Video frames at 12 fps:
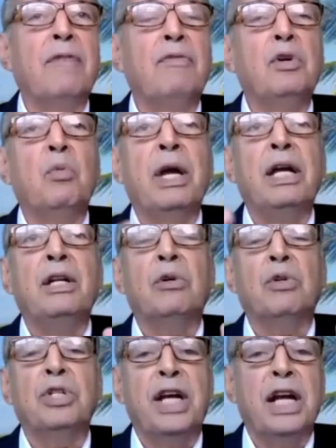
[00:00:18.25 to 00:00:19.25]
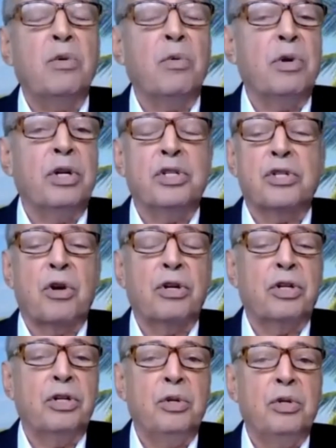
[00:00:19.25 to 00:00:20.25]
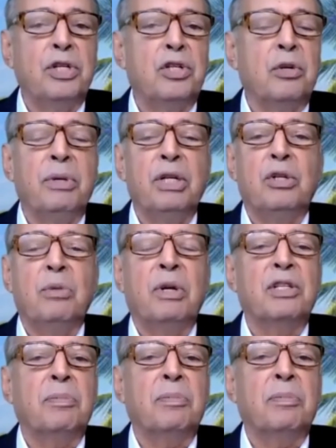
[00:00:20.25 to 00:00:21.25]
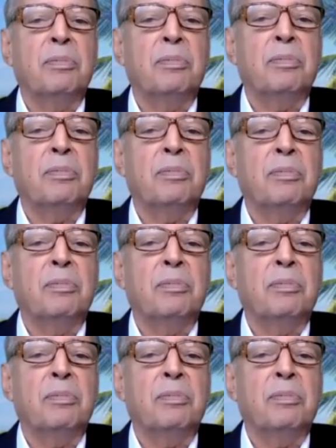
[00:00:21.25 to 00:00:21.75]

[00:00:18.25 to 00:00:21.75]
If you wait till January to start to do this, you'll be two months behind.